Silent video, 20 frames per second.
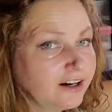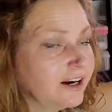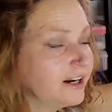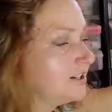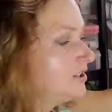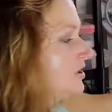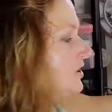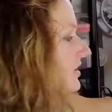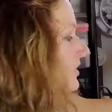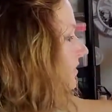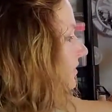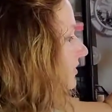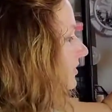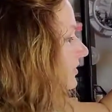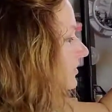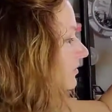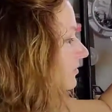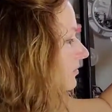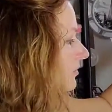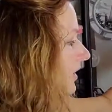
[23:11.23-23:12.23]
I just
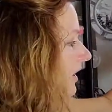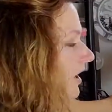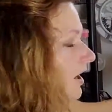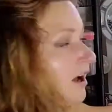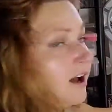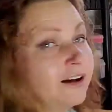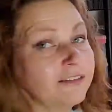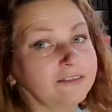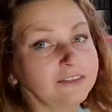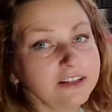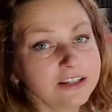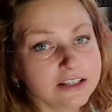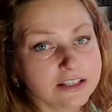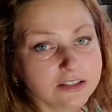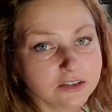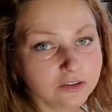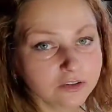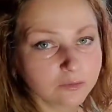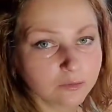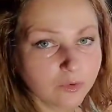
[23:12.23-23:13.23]
want to have
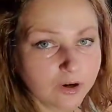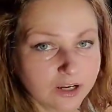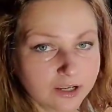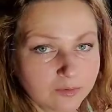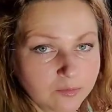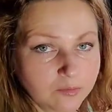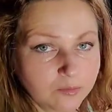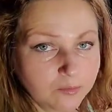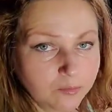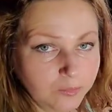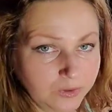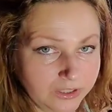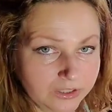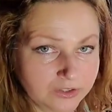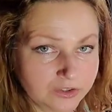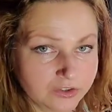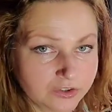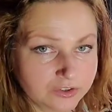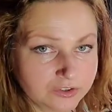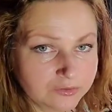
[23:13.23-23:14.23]
this on my
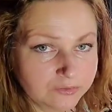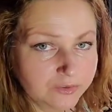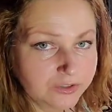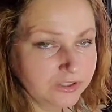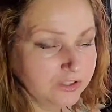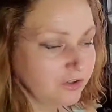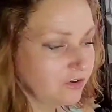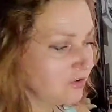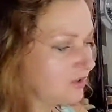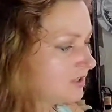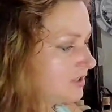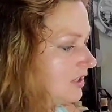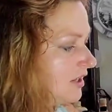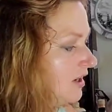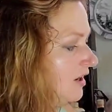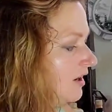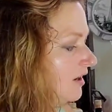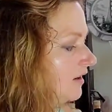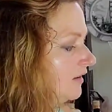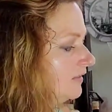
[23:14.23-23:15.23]
picture, because
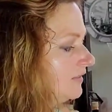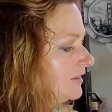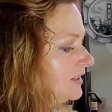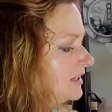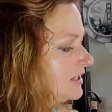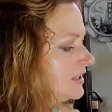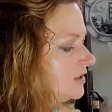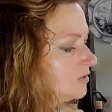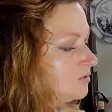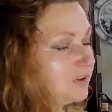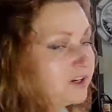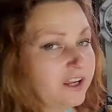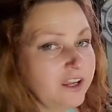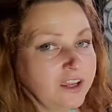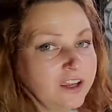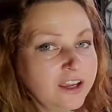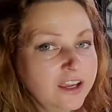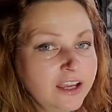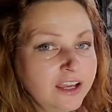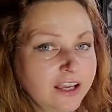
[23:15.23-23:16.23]
this way
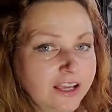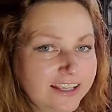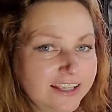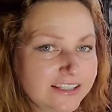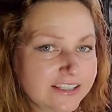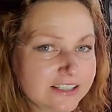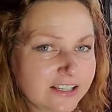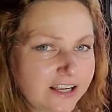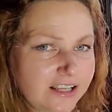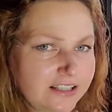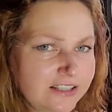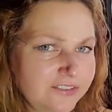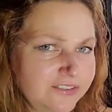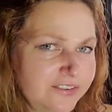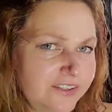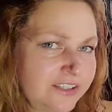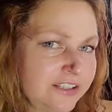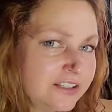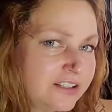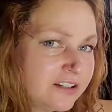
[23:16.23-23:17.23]
it's kind of
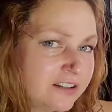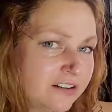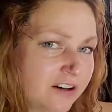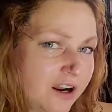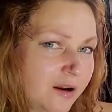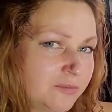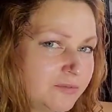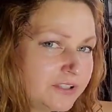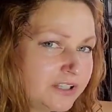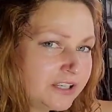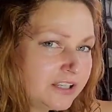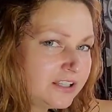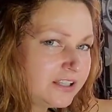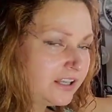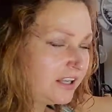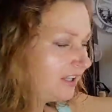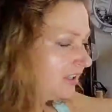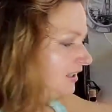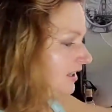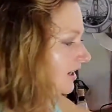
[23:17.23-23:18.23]
interrupted,
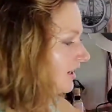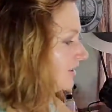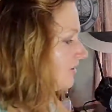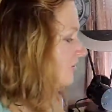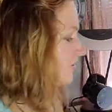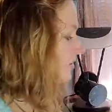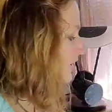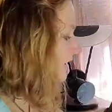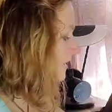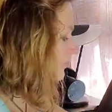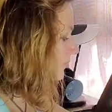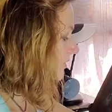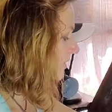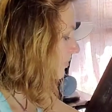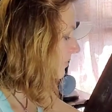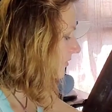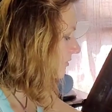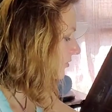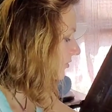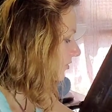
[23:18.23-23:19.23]
and I don't like,
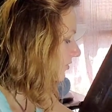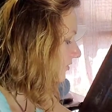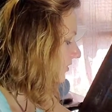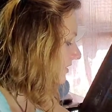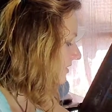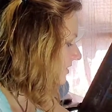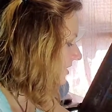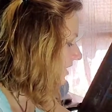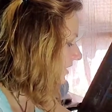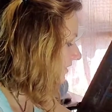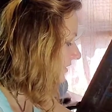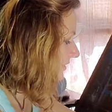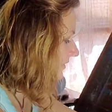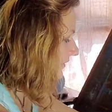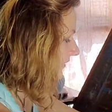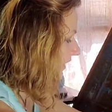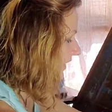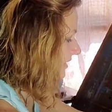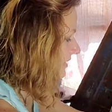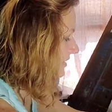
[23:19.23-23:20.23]
maybe for
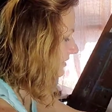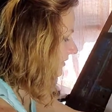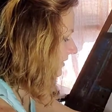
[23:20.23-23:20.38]
photography it's